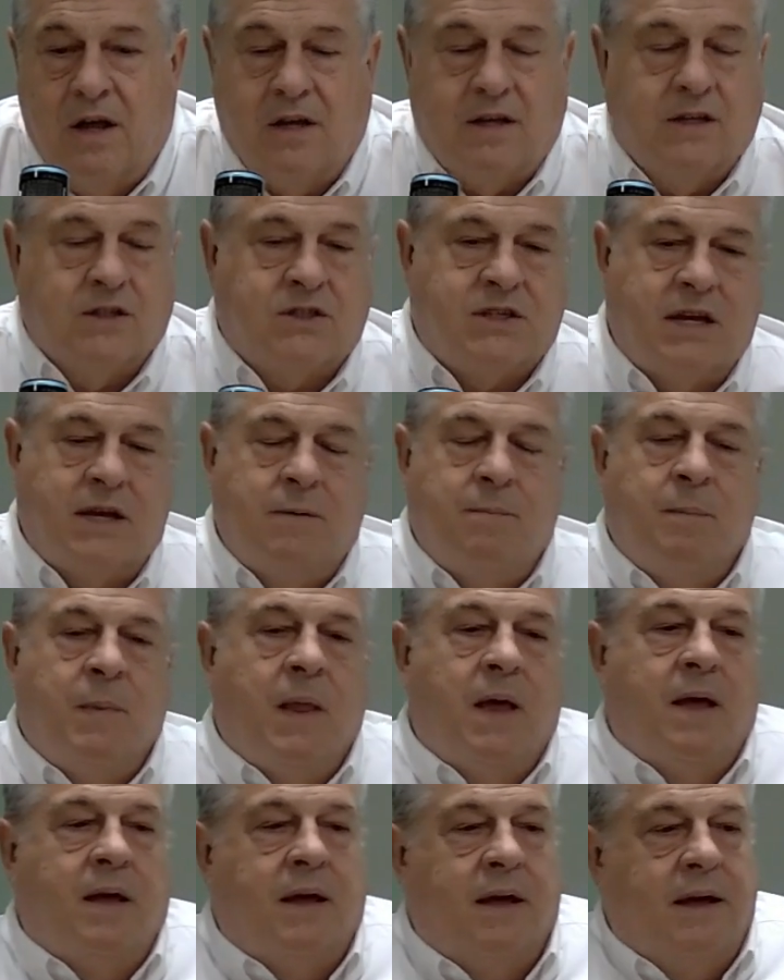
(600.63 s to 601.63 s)
You see,
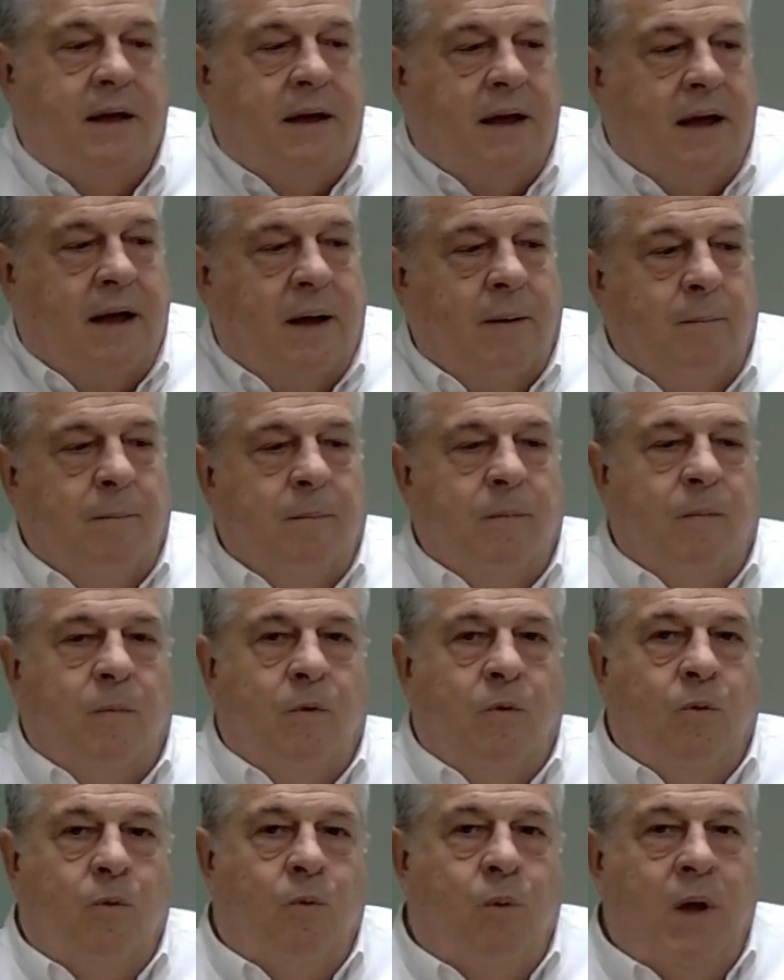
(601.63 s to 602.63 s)
um,
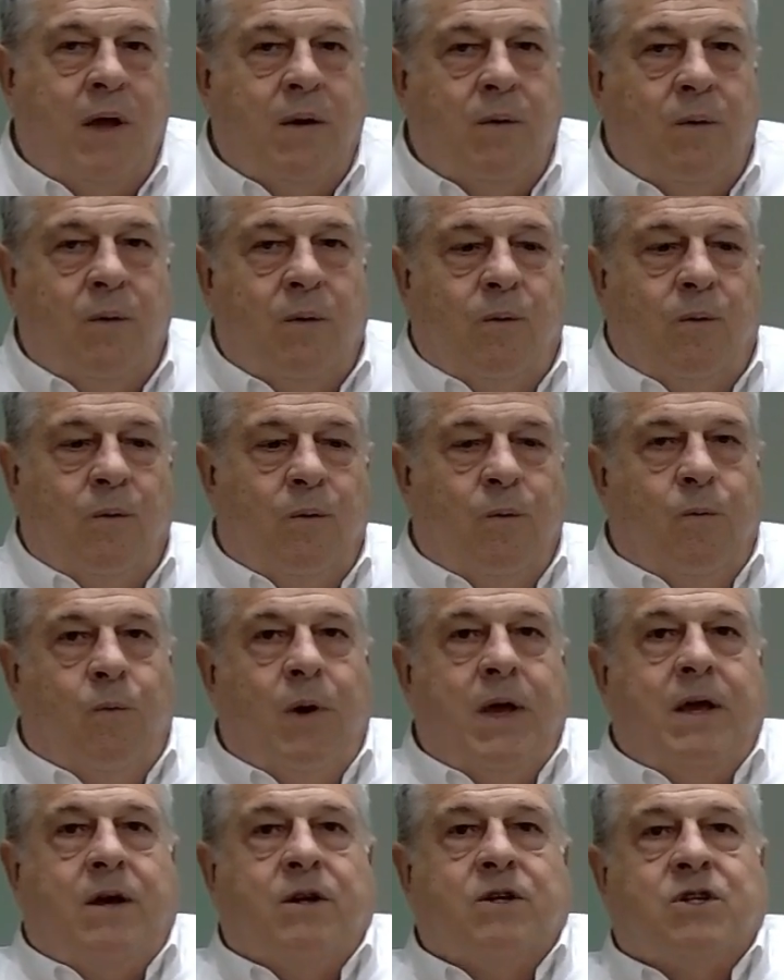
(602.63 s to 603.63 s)
we
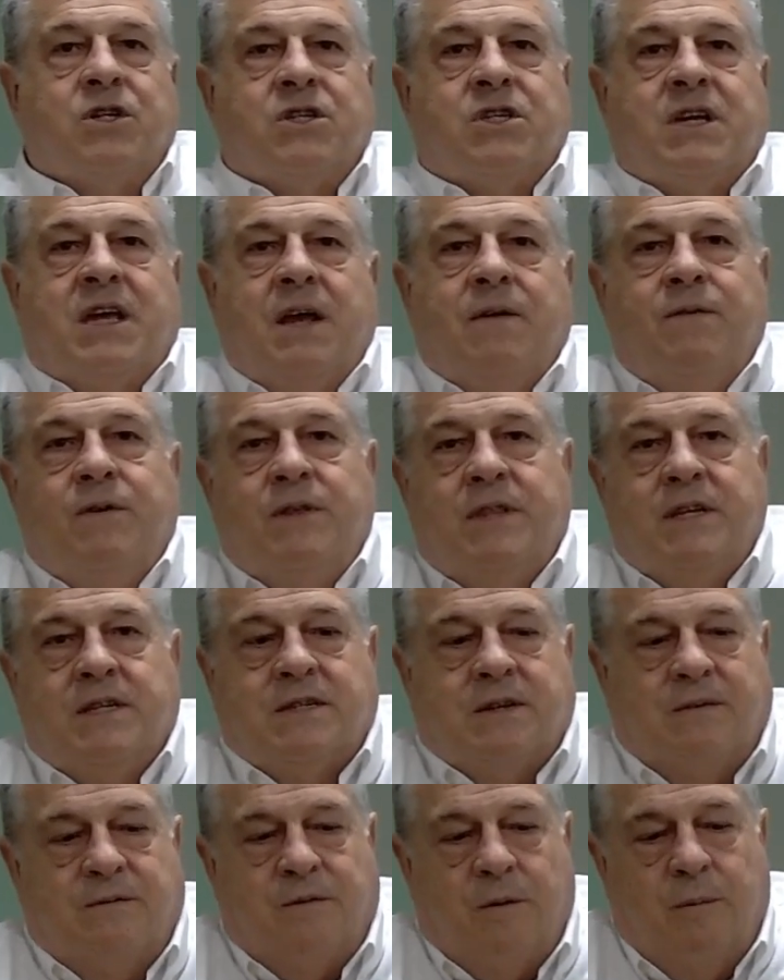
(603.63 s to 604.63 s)
we could just give you
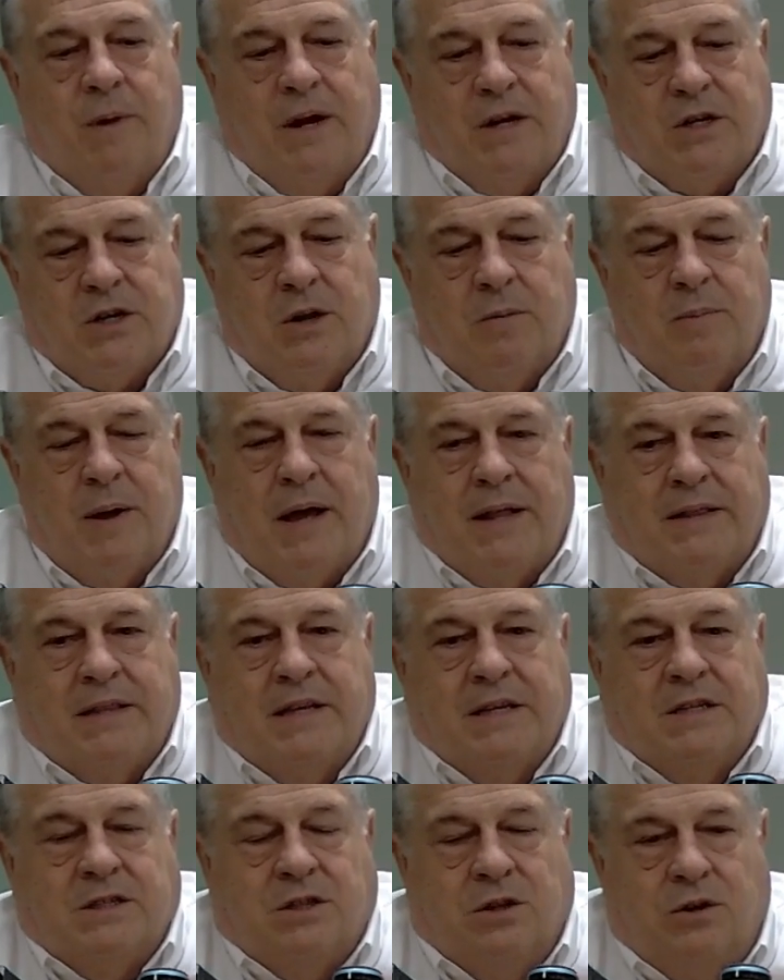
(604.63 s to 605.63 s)
this information about
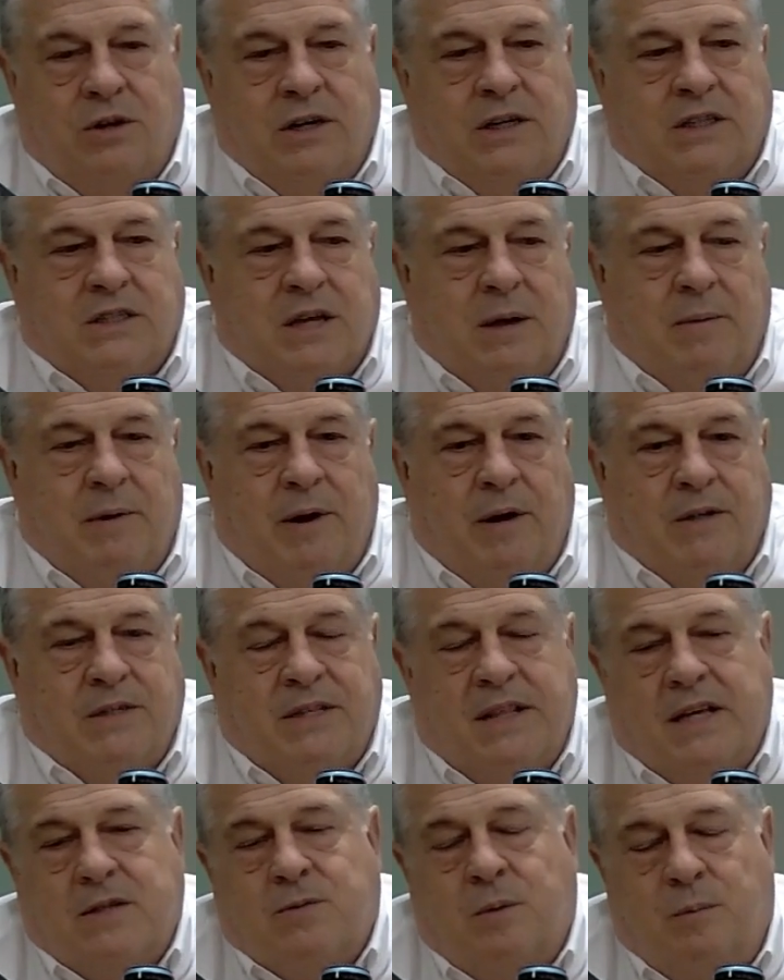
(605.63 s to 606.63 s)
these learning seminars,
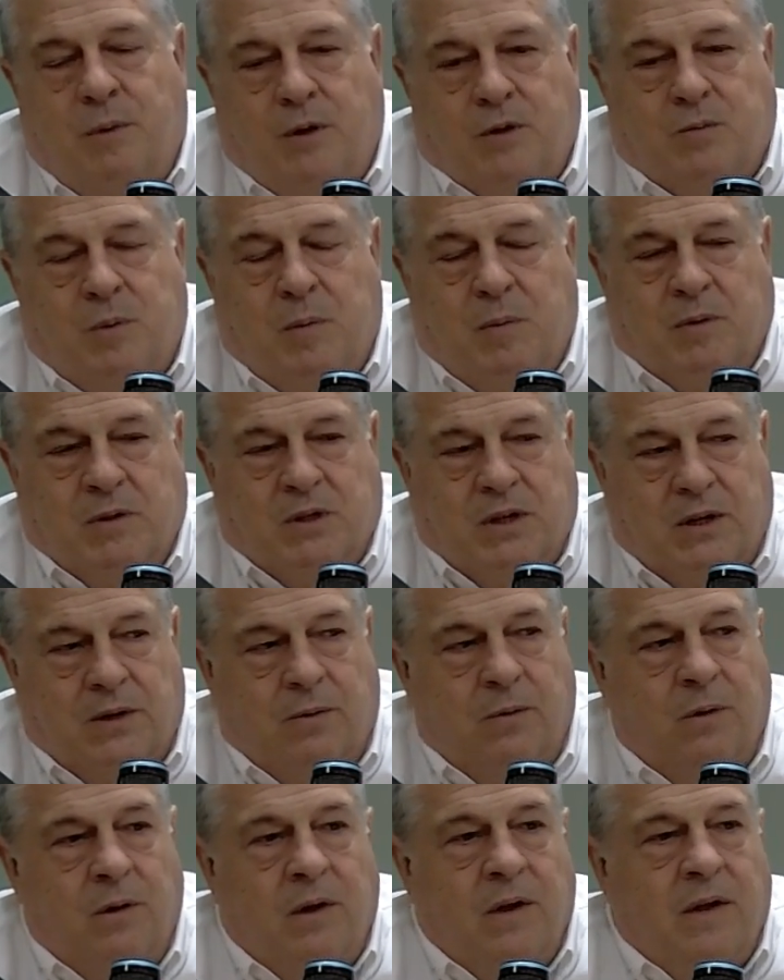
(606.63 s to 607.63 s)
and that's what most people
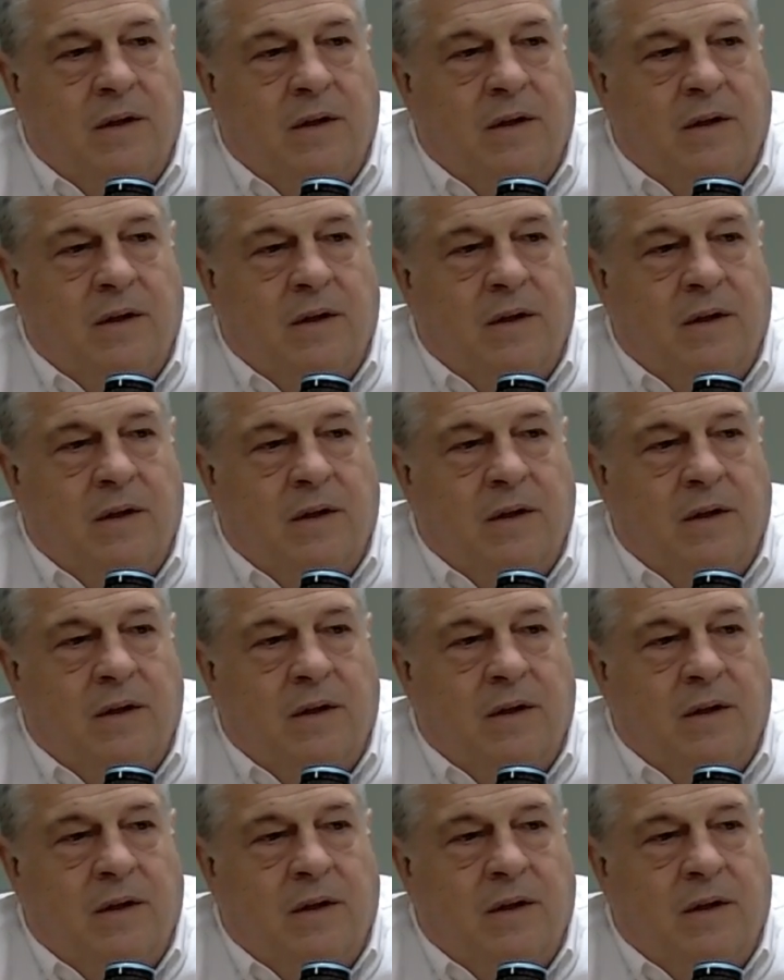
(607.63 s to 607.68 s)
do.